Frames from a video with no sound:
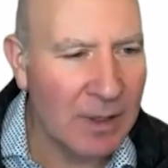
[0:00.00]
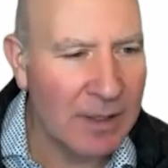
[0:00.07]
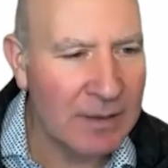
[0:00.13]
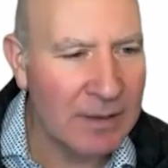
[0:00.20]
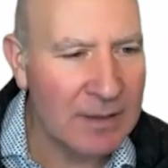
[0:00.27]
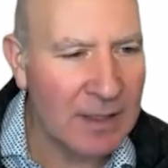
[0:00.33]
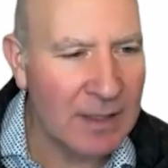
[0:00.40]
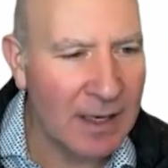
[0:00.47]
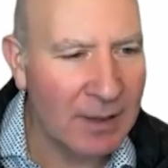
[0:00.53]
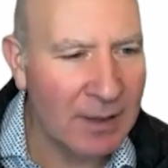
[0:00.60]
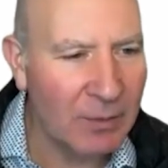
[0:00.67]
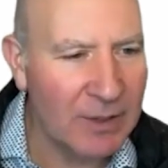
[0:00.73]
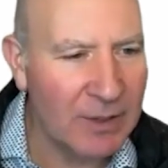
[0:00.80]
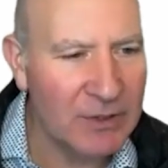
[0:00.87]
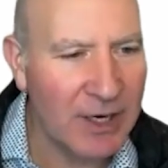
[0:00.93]
in this
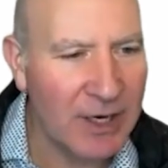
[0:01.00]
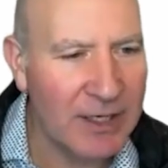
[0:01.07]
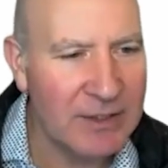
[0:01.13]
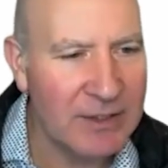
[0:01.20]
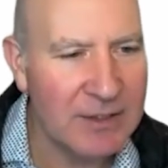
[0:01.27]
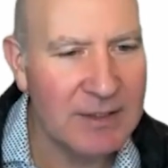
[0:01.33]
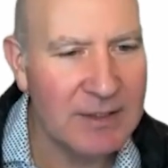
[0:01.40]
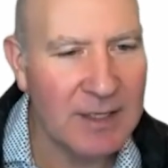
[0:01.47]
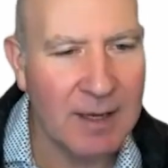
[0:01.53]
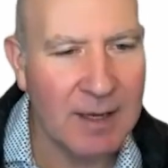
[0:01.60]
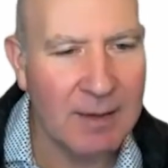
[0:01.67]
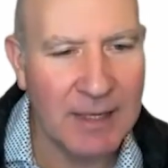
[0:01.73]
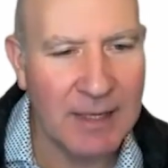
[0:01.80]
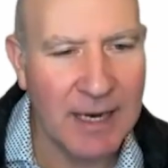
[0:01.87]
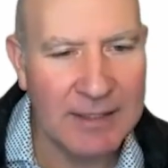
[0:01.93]
line where it changes the
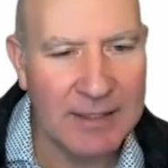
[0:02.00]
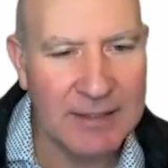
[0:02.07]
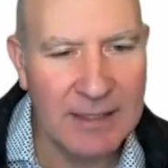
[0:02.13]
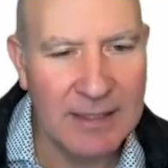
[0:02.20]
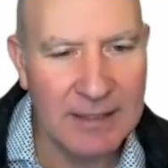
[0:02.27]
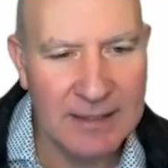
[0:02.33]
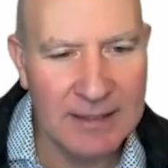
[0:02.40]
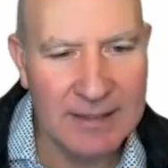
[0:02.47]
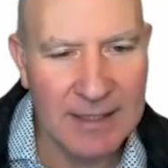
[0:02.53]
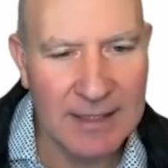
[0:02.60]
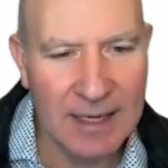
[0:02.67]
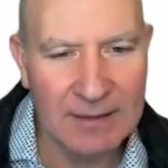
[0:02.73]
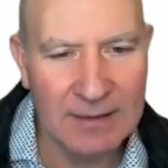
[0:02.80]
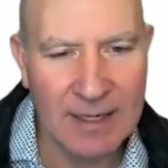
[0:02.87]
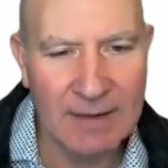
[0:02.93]
type, it actually lists
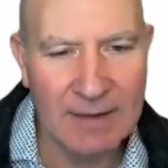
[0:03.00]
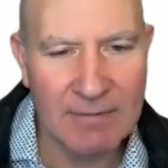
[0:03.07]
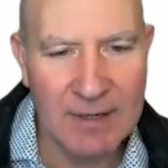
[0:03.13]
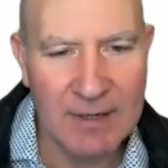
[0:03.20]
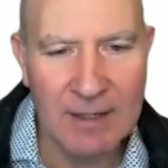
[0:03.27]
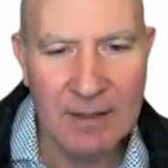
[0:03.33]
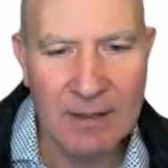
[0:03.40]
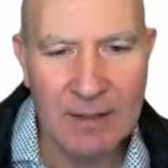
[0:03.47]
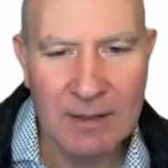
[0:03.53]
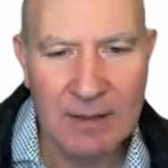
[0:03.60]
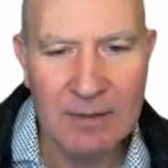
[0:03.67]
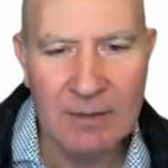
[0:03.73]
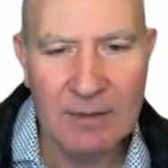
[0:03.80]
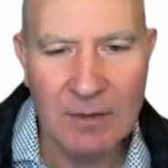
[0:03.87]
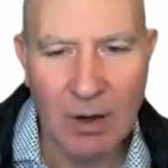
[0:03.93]
out every
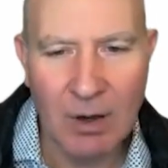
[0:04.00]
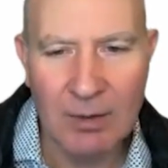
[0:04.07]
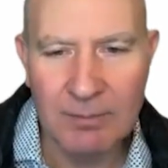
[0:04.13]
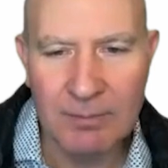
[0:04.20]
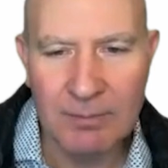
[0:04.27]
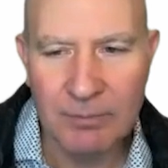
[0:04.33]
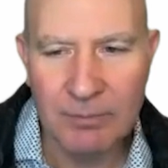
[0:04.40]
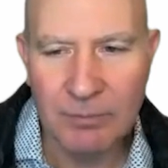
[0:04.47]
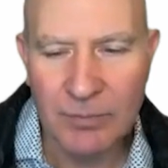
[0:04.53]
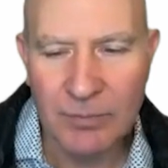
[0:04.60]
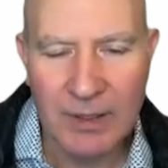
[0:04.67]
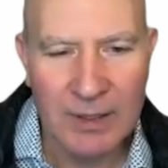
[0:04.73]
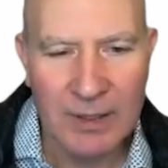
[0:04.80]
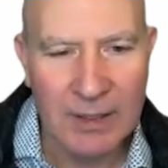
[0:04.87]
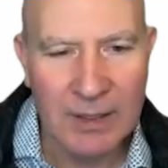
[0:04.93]
column.
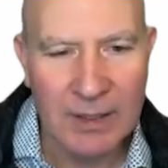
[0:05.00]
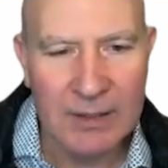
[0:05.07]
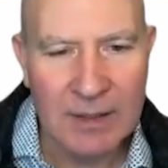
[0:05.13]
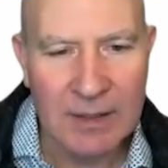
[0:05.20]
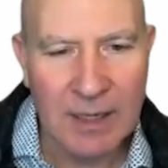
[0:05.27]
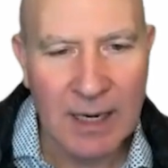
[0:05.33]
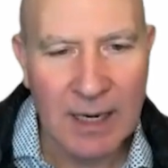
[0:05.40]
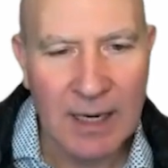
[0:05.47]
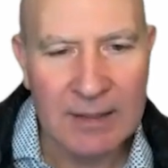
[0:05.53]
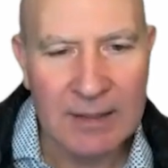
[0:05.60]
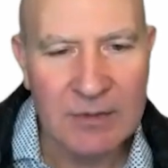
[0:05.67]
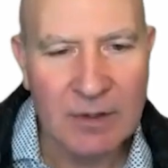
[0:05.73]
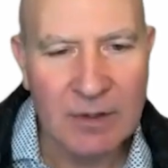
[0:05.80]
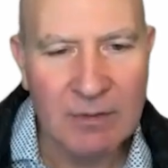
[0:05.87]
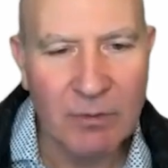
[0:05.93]

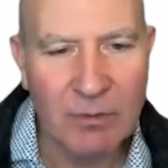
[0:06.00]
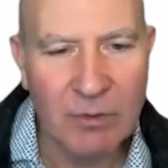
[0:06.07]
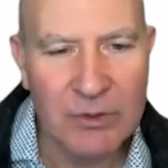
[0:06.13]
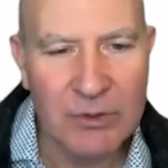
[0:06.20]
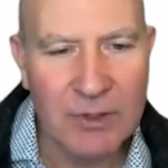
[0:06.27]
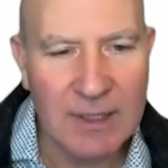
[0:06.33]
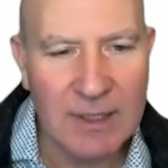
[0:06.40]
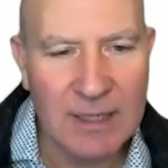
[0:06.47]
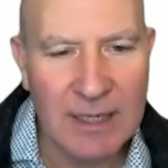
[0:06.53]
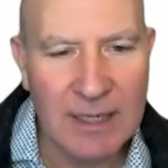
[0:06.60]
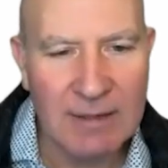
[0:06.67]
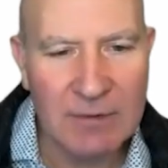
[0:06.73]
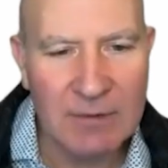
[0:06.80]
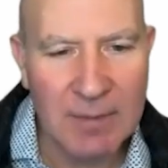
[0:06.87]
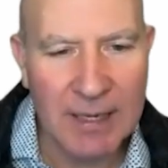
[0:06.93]
And so unfortunately,
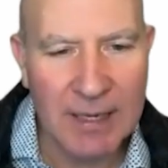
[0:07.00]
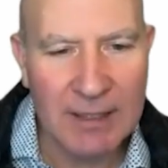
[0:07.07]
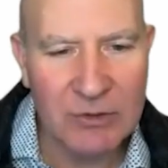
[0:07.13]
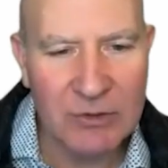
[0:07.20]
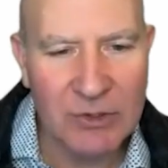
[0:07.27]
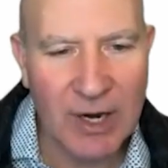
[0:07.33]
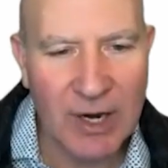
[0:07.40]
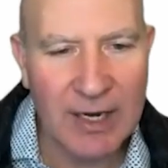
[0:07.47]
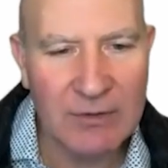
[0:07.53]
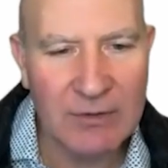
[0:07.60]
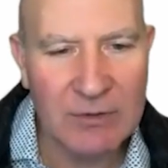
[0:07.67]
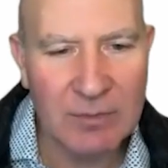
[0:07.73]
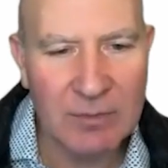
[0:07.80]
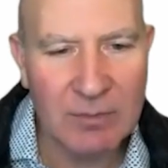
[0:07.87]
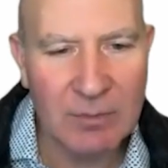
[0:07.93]
if you make a
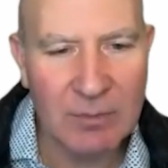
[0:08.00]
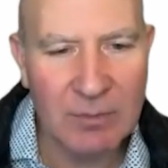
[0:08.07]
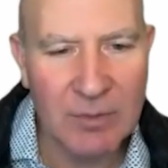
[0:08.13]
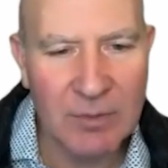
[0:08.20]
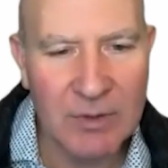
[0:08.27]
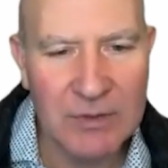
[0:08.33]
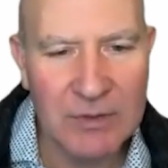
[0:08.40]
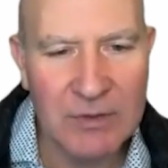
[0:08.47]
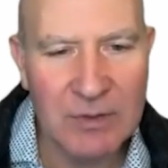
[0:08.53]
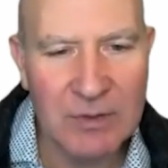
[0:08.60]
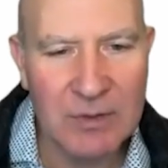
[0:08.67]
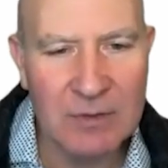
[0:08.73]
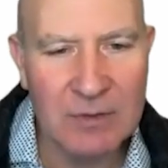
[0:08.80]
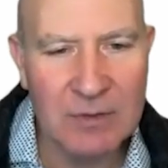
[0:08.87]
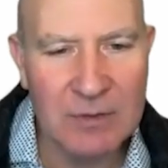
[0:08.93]
change, this
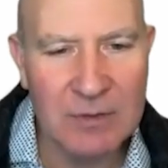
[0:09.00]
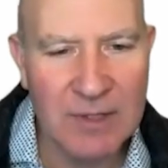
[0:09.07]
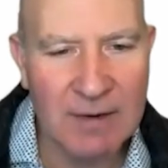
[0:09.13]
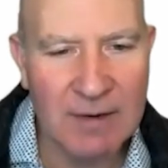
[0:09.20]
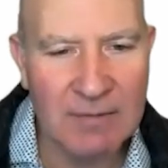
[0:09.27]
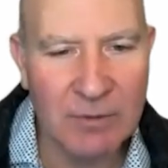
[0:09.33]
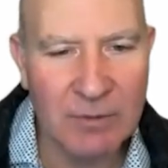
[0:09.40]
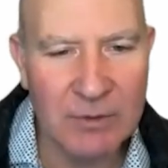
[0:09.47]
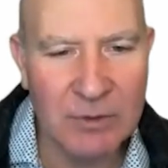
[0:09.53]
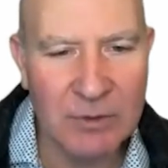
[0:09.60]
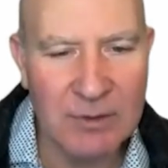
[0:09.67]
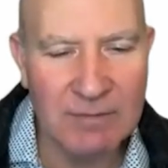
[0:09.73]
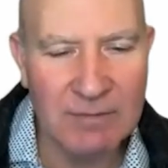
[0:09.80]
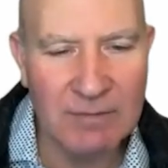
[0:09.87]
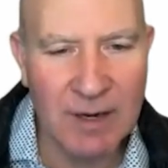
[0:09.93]
to say for
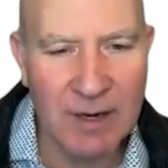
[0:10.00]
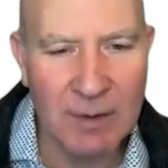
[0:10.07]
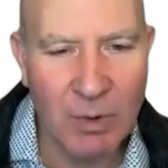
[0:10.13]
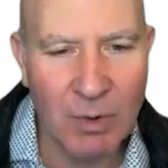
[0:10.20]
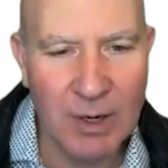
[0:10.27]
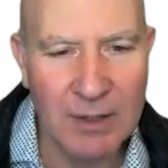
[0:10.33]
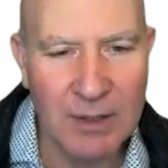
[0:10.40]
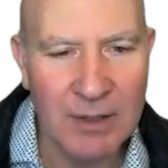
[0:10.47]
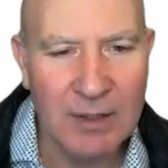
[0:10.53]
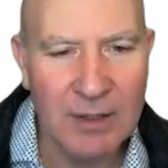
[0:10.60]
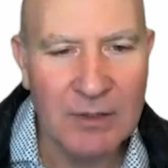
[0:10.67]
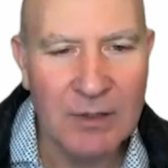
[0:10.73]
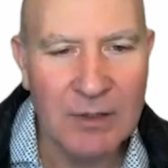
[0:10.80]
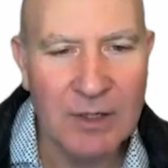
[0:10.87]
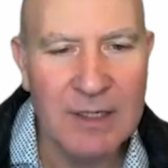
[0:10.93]
user-defined 1,
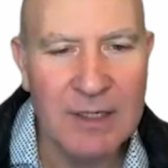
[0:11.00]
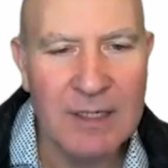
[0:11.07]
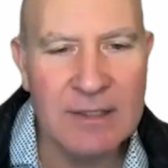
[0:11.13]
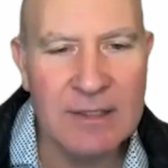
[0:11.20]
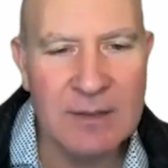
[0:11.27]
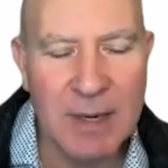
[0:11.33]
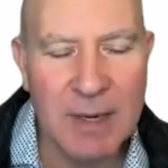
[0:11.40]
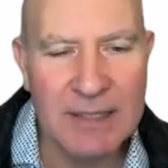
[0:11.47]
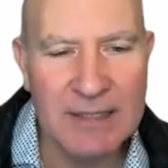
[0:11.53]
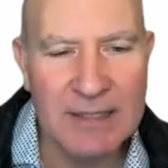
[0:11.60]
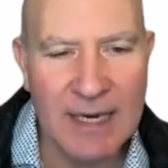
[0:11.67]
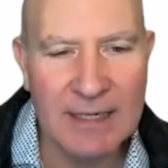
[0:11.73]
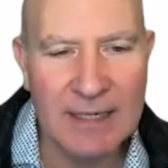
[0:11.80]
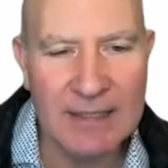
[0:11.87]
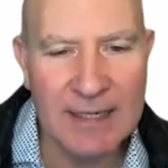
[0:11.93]
you're going to need to
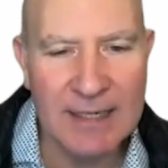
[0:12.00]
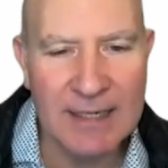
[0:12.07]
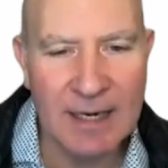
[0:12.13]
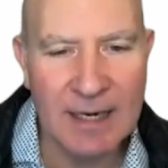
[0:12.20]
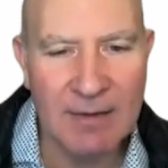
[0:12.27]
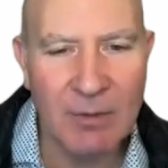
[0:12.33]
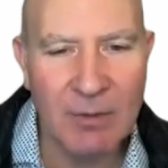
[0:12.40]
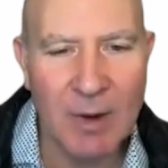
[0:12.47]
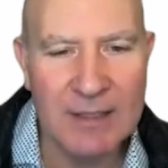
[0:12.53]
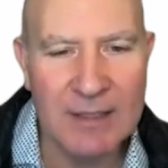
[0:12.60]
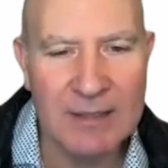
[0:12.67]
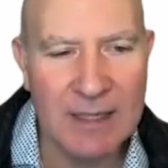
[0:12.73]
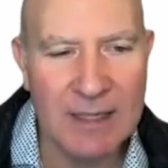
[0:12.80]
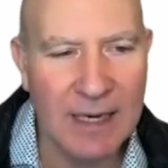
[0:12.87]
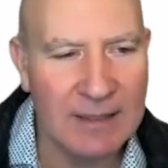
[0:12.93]
maintain it here.
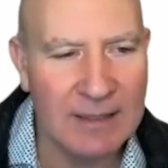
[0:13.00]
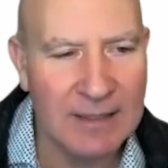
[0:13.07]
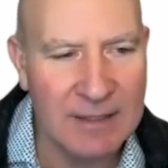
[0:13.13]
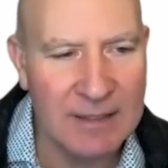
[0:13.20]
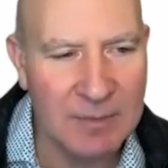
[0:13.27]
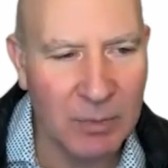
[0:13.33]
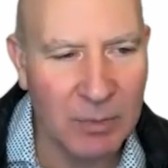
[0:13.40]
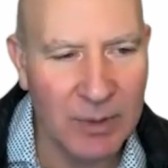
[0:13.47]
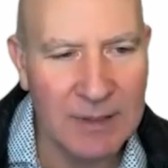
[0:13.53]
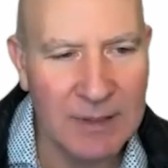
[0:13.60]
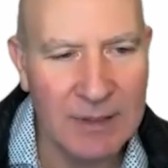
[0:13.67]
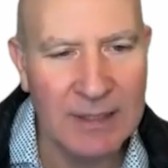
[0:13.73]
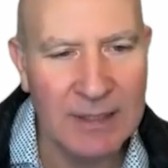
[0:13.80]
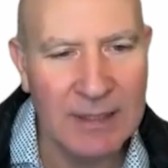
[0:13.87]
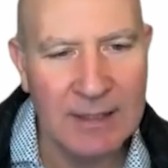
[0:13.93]
Otherwise, at this point,
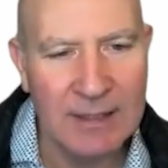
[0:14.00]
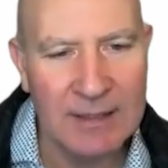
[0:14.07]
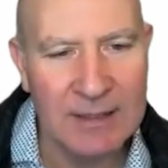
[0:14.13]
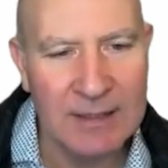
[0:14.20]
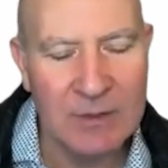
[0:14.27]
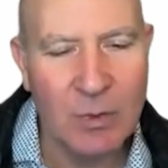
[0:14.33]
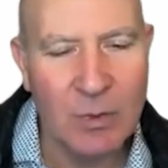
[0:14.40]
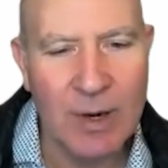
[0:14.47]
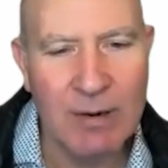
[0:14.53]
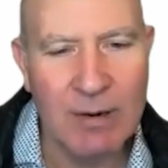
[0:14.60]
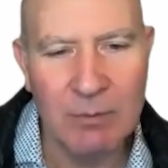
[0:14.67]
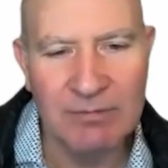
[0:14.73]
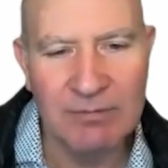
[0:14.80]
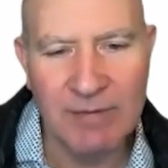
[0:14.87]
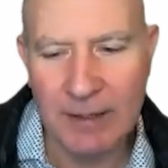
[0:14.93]
this query
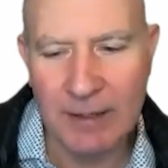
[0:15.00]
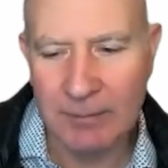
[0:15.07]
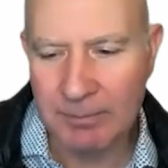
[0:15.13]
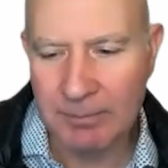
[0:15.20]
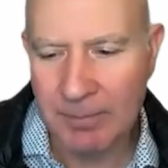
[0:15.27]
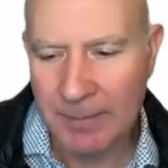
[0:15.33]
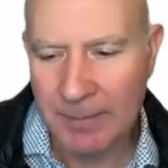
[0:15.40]
will fail.